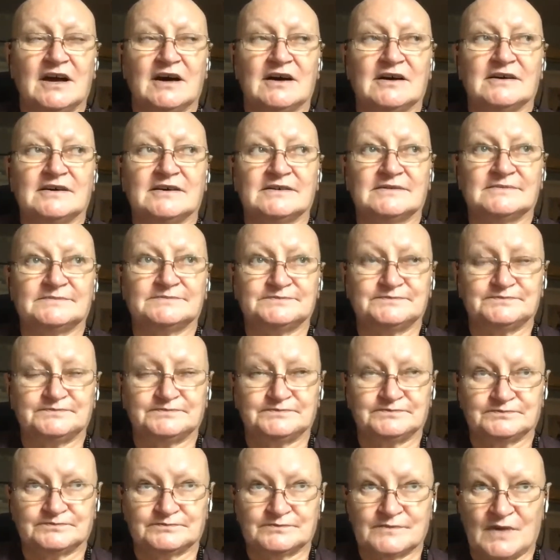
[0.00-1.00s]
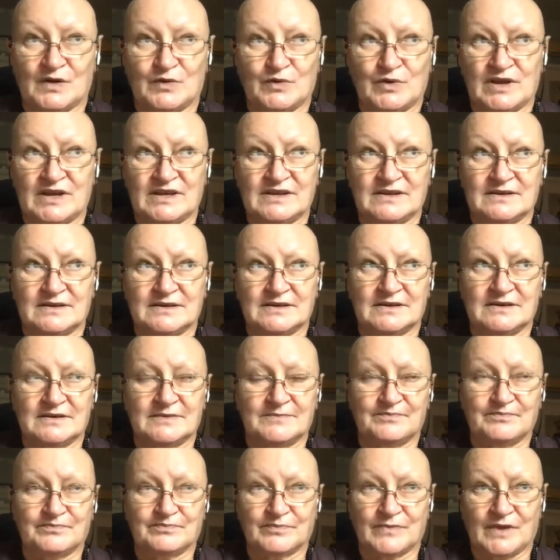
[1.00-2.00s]
um, we're in a
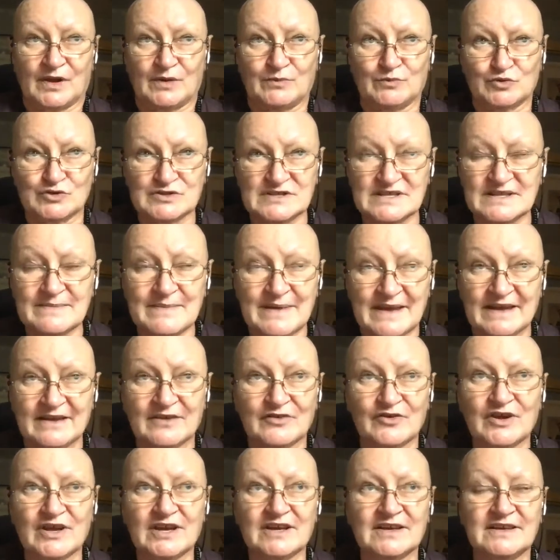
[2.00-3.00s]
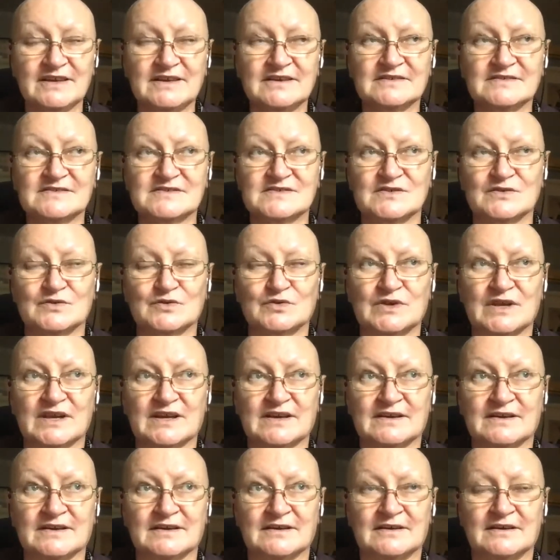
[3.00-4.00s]
Muslim area here, so
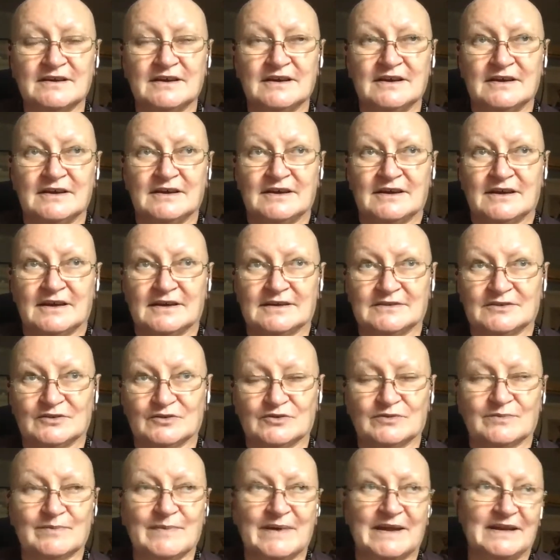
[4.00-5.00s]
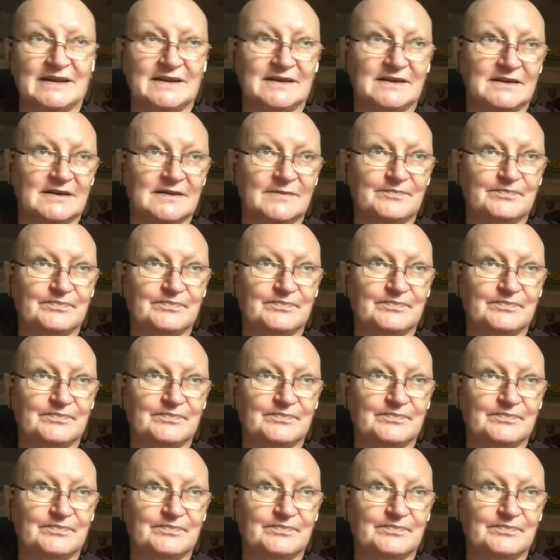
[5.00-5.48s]
there are not many